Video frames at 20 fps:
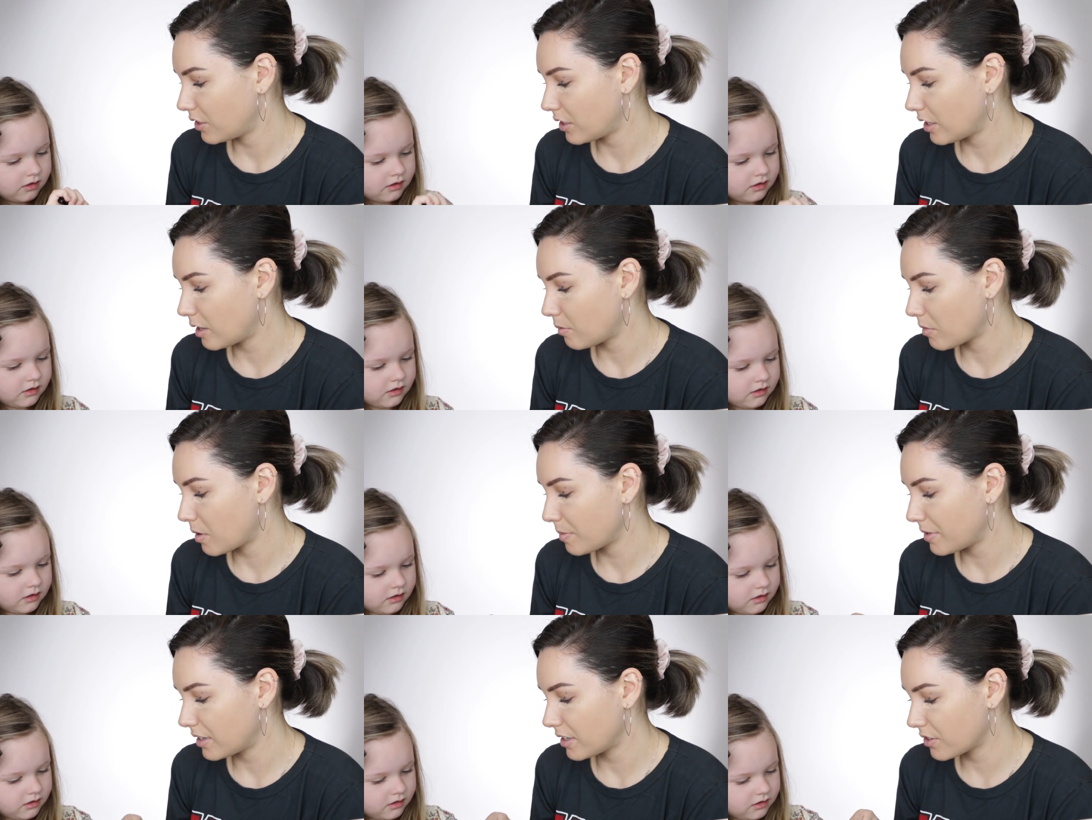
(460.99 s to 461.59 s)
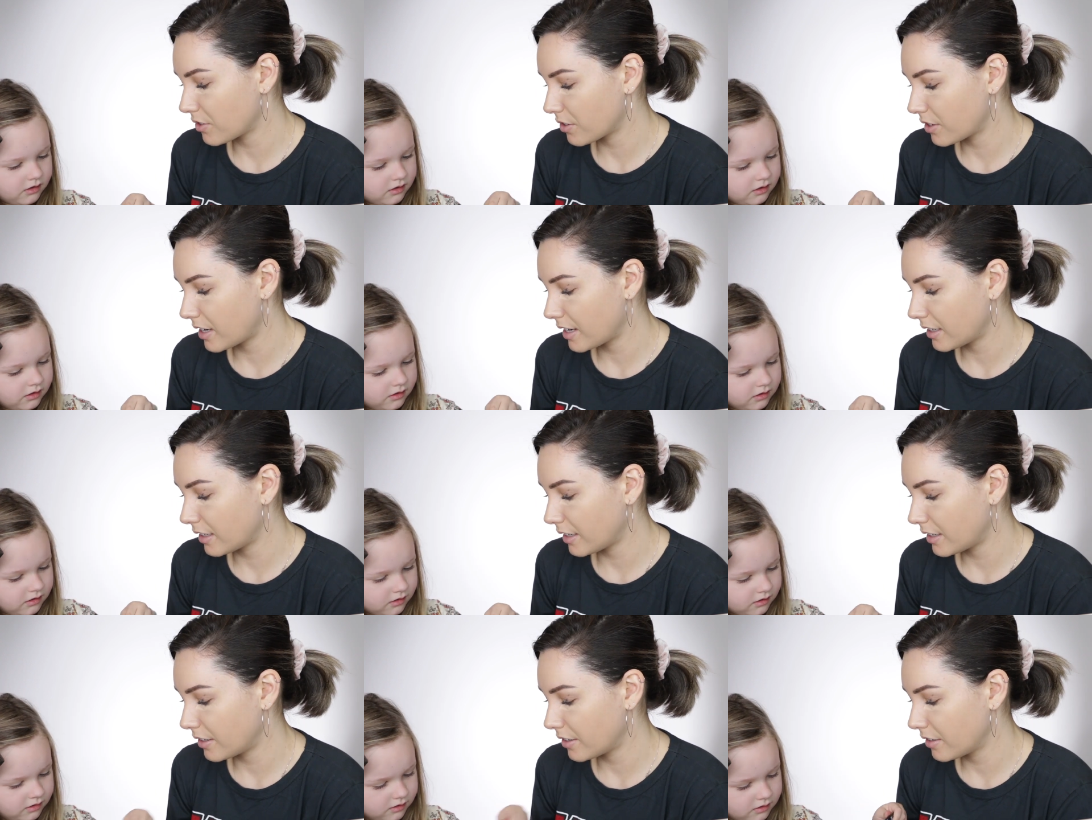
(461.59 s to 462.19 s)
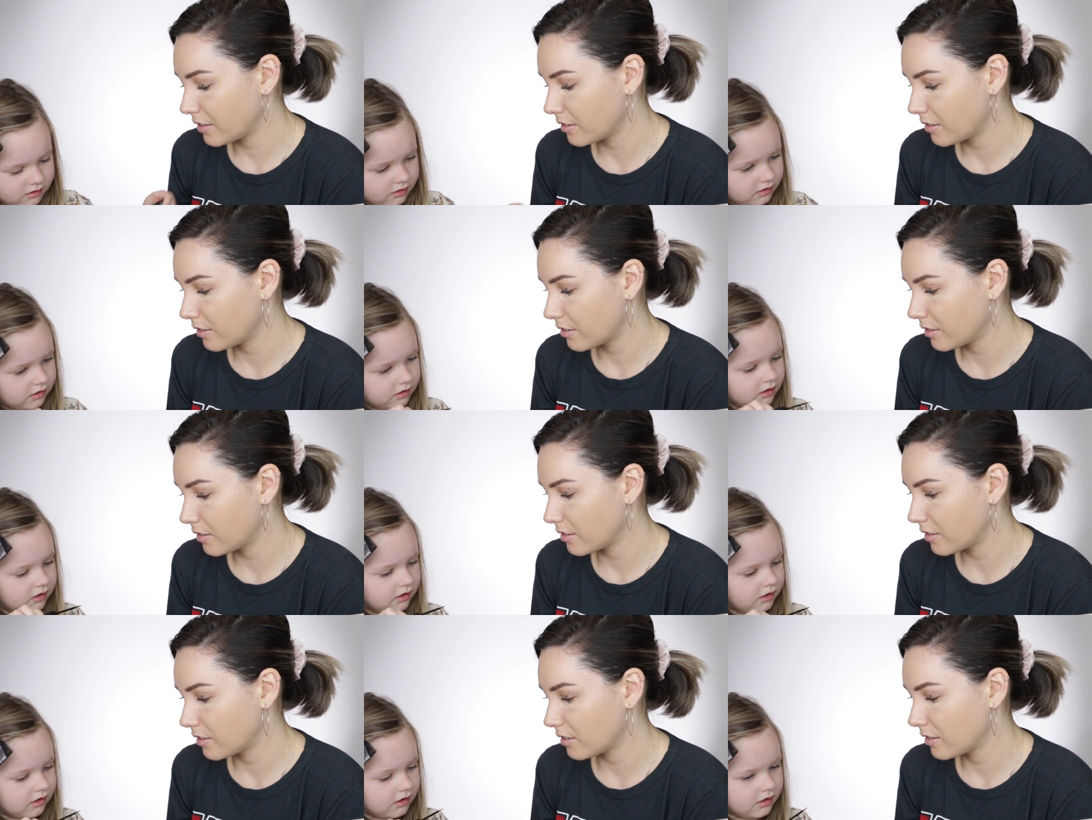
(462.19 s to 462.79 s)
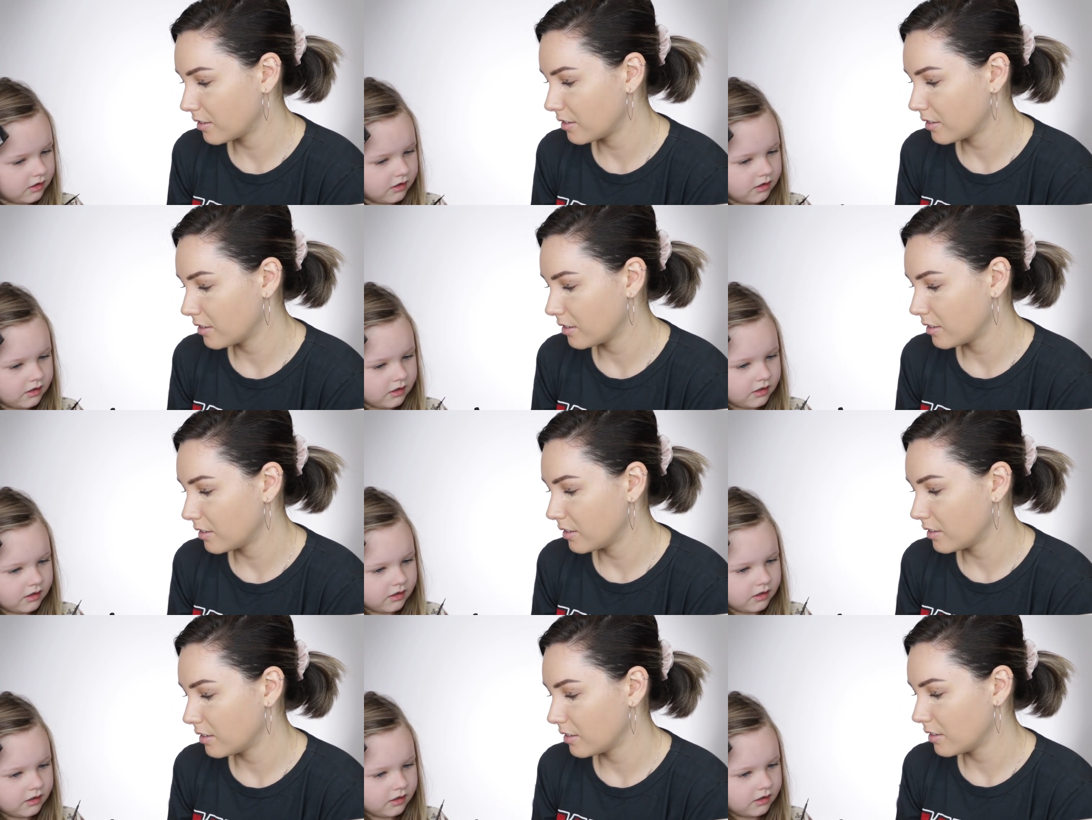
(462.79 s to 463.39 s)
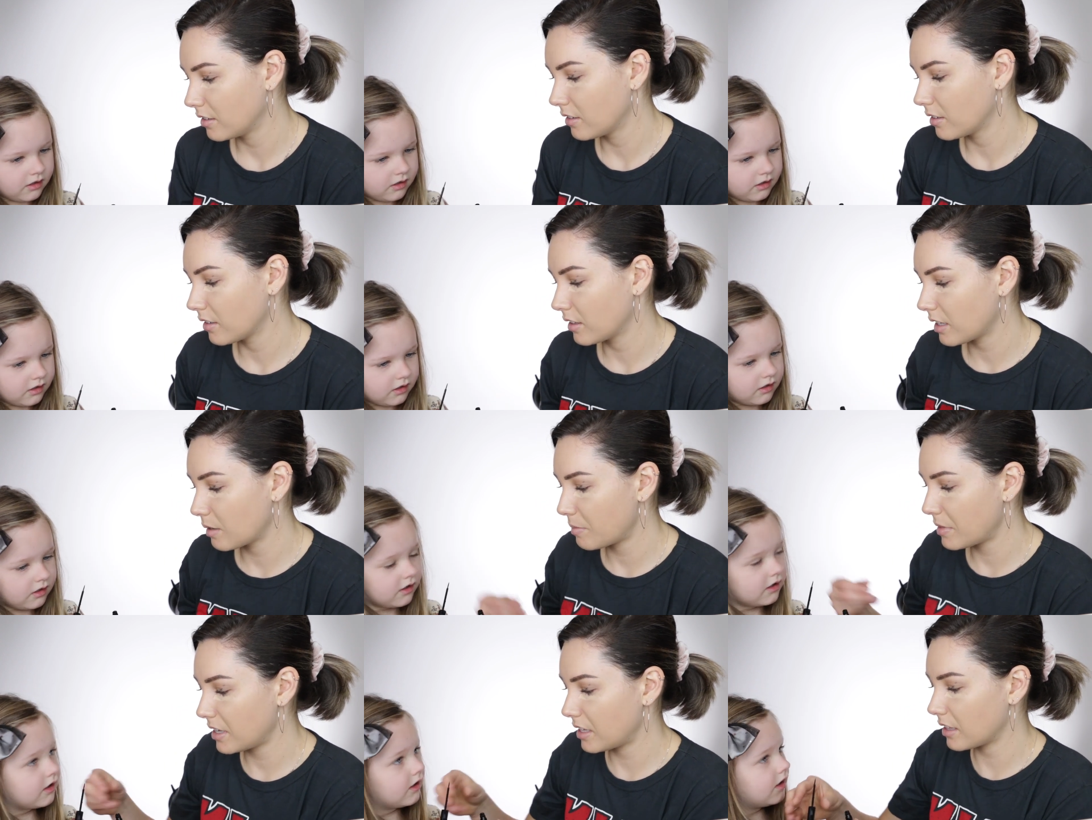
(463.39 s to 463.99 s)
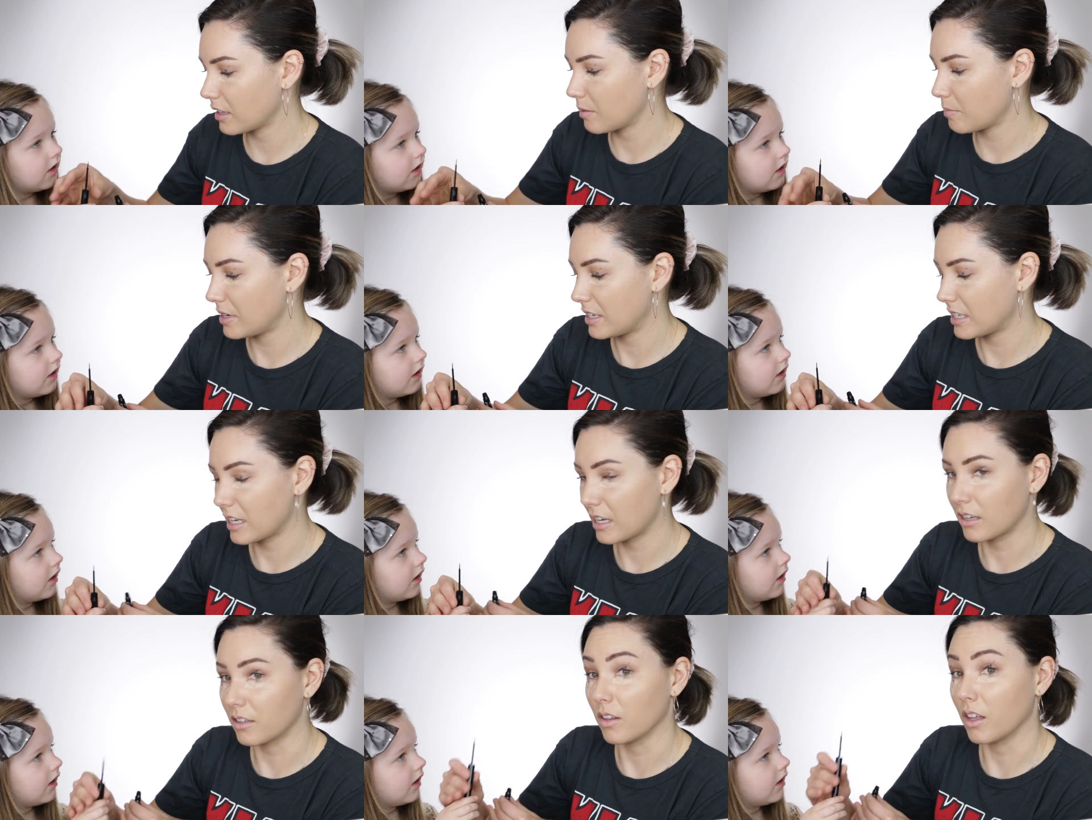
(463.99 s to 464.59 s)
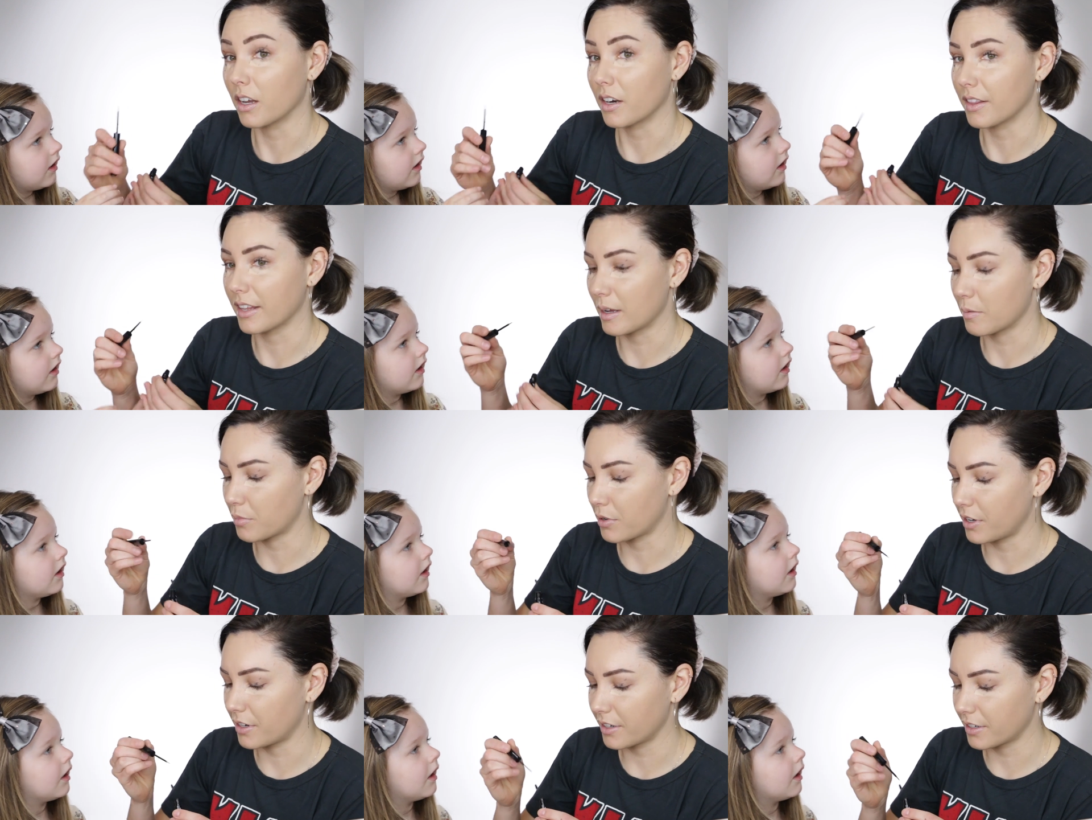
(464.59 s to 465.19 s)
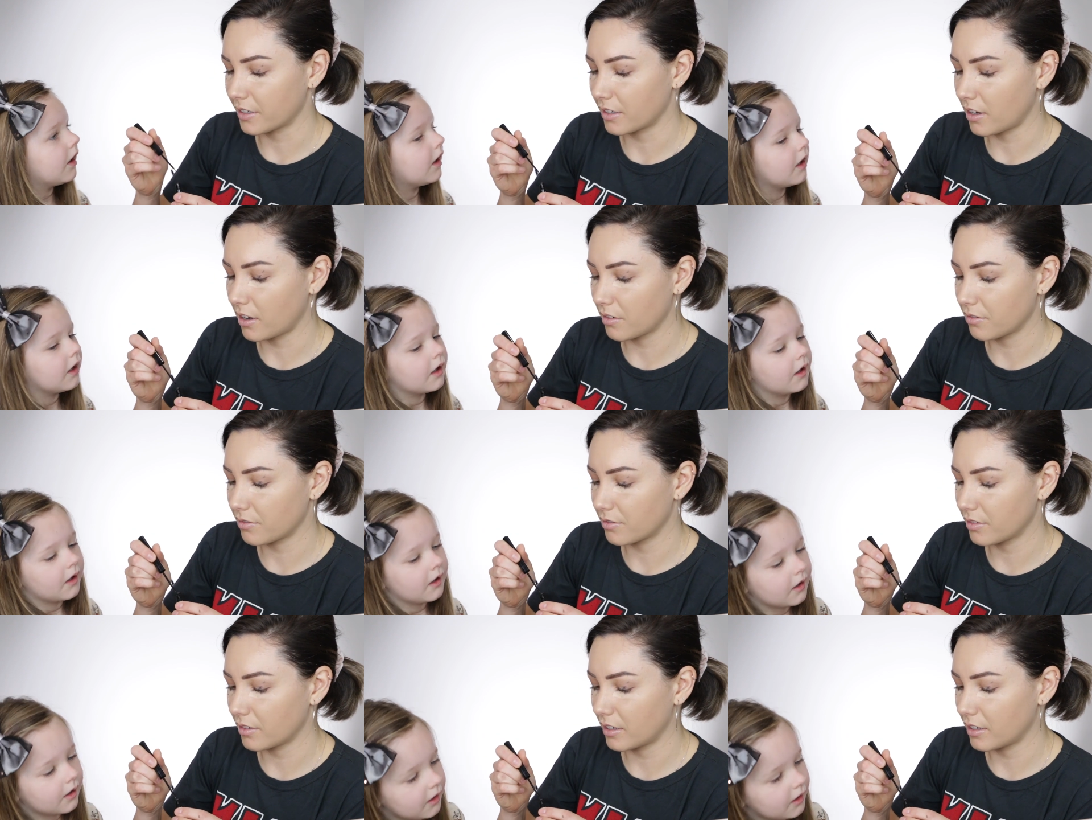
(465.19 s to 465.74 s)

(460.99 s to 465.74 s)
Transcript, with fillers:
Speaker 1: you know how mommy does her eyeliner? Let me, let me take a lot of that product off.